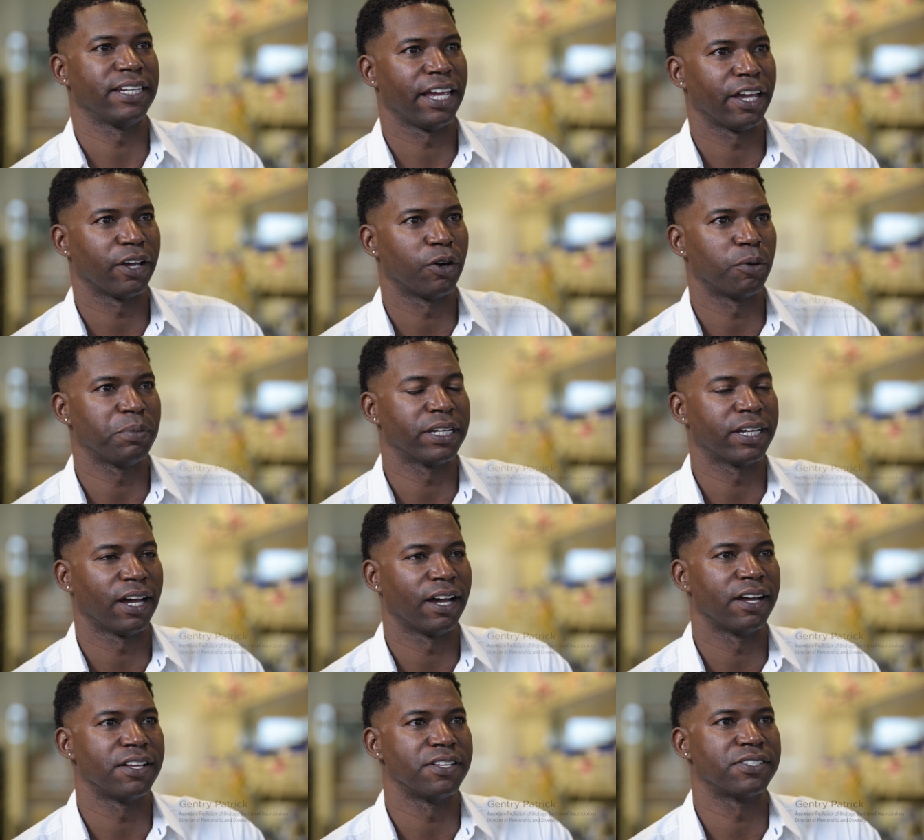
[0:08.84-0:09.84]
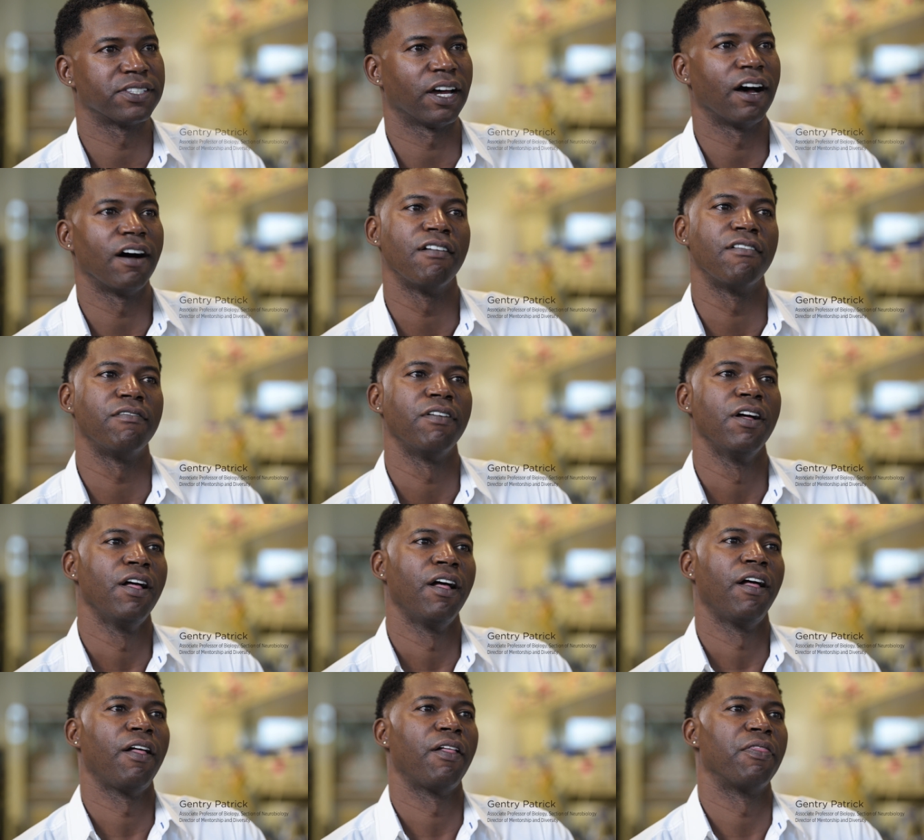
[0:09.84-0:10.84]
Diego because of
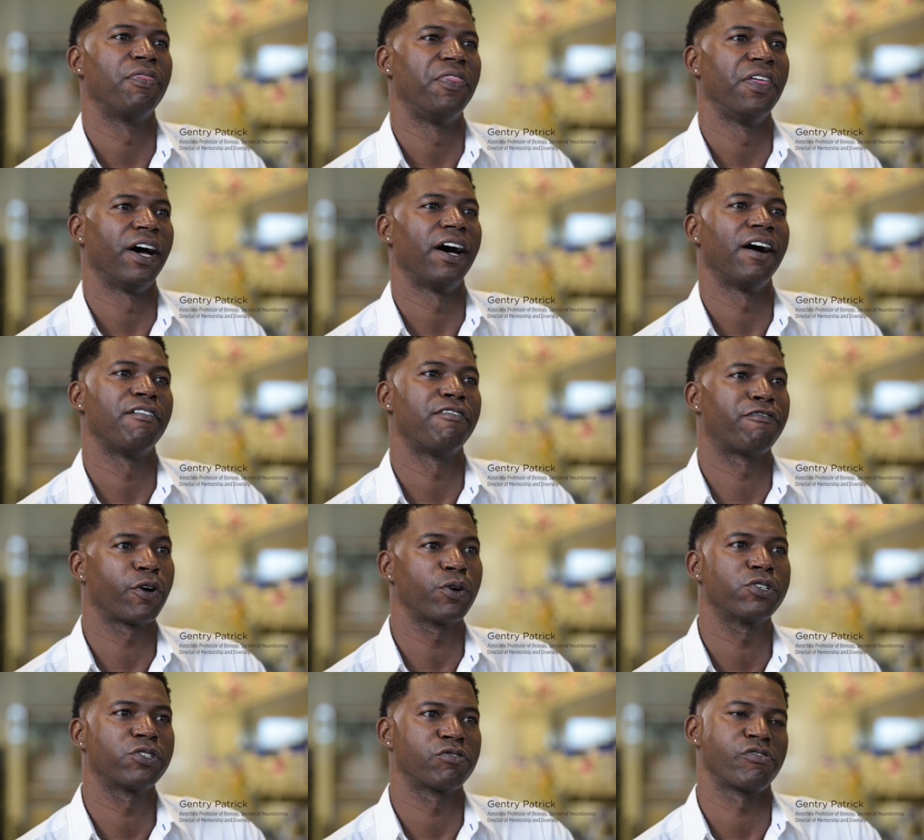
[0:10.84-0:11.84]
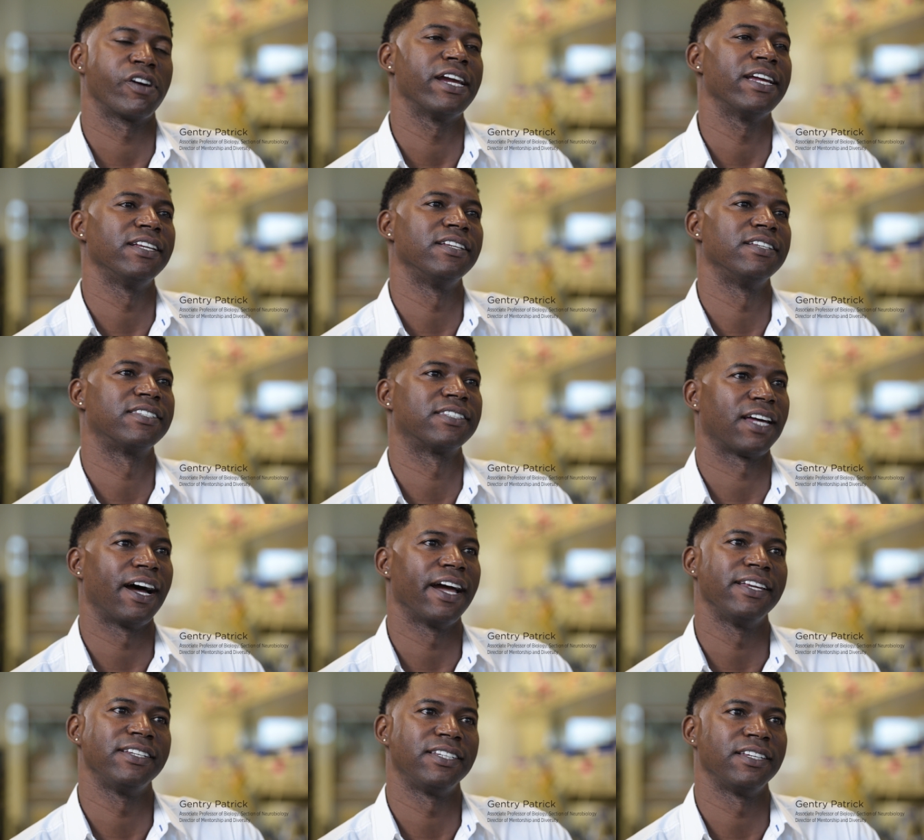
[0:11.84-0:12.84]
the first-rate
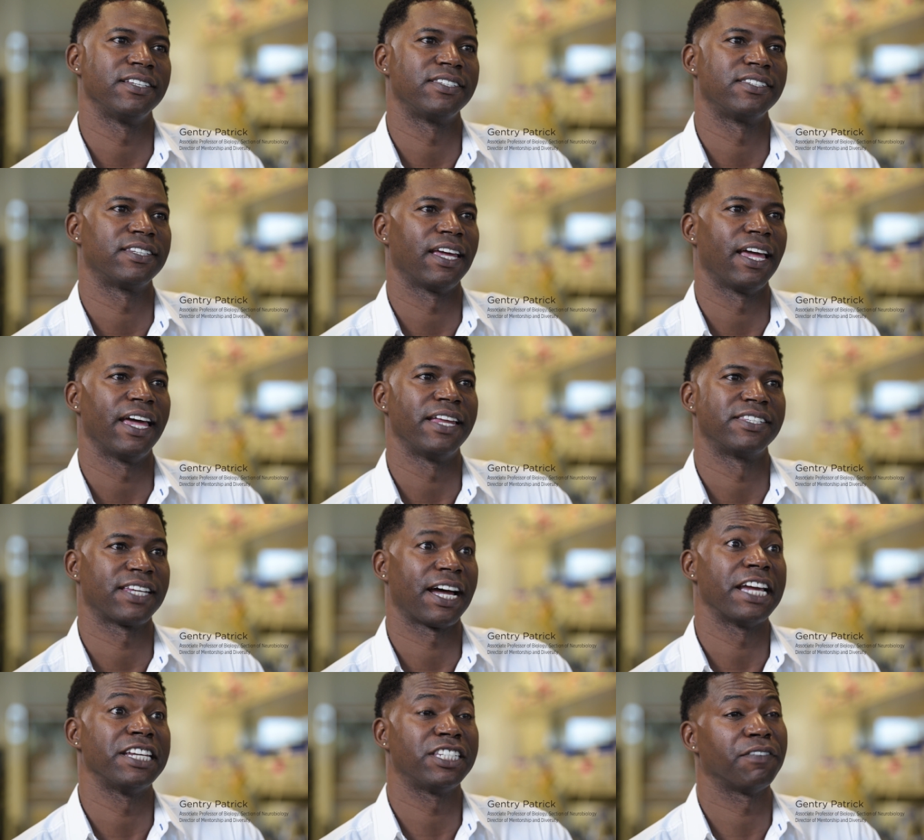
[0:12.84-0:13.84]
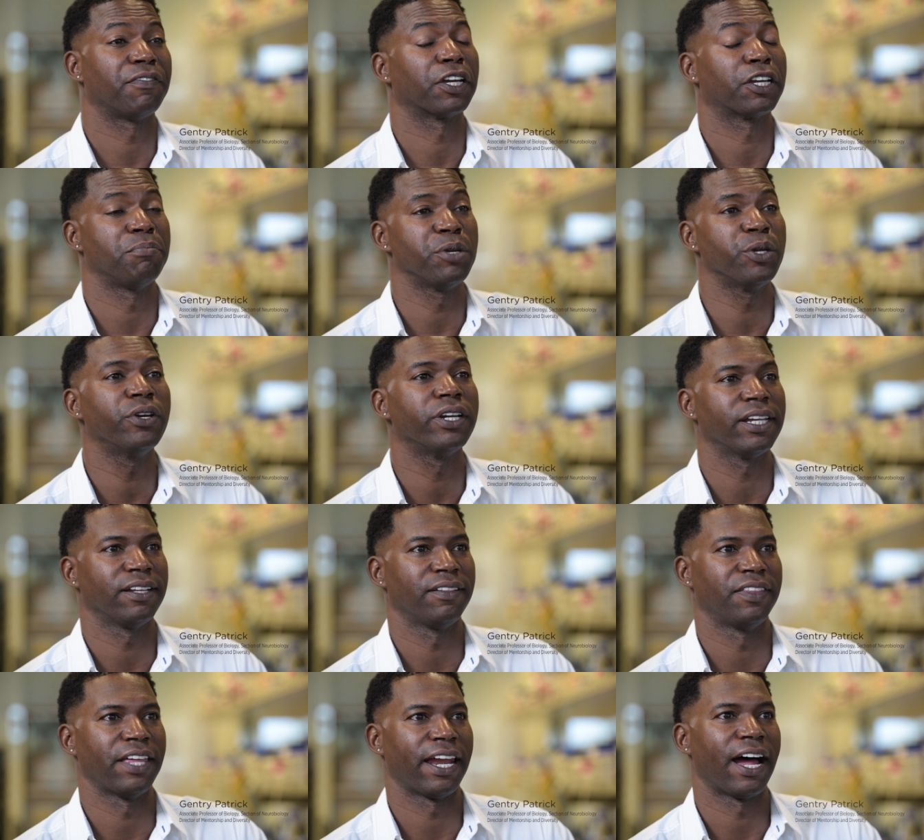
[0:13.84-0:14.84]
scientists and scientific community
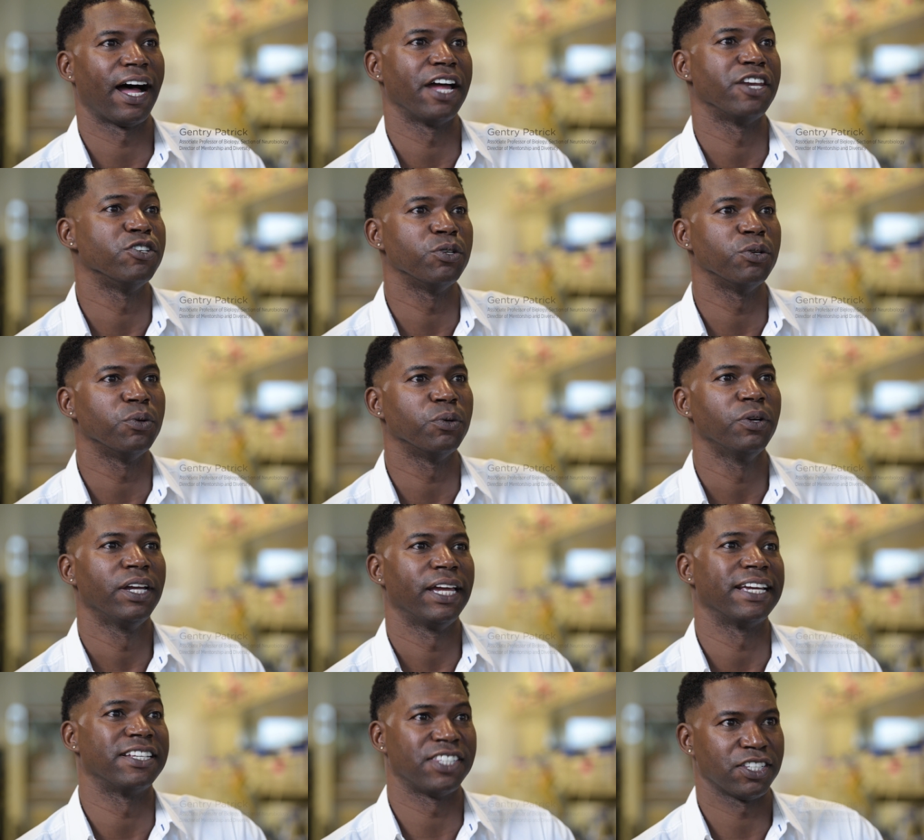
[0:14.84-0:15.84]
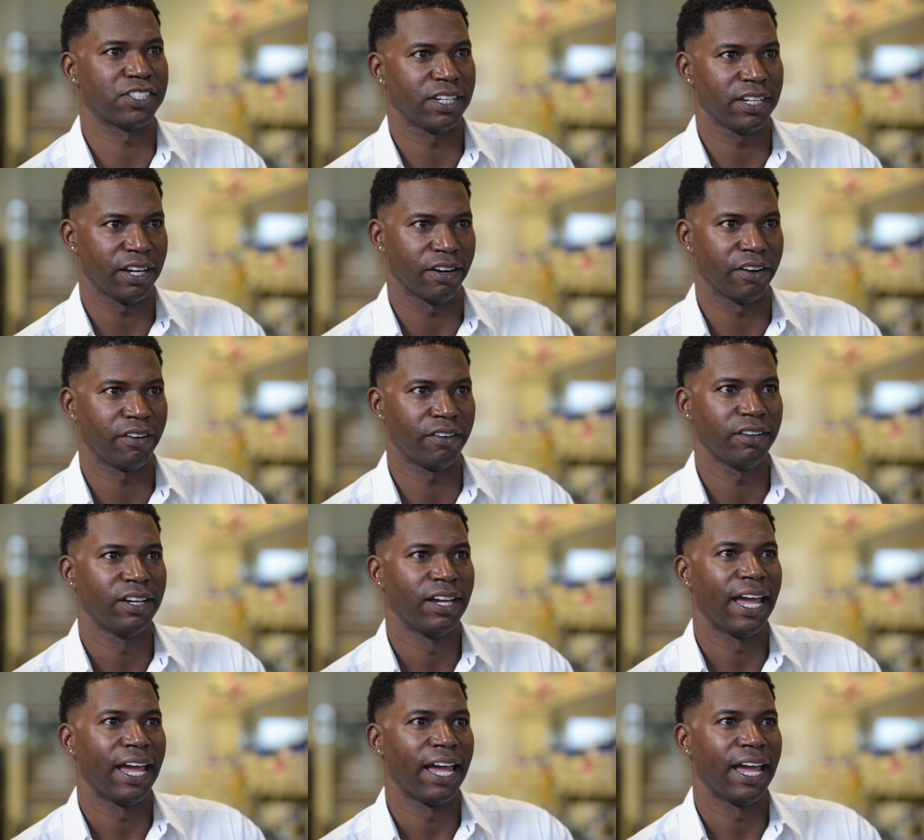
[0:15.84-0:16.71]
that I knew existed here,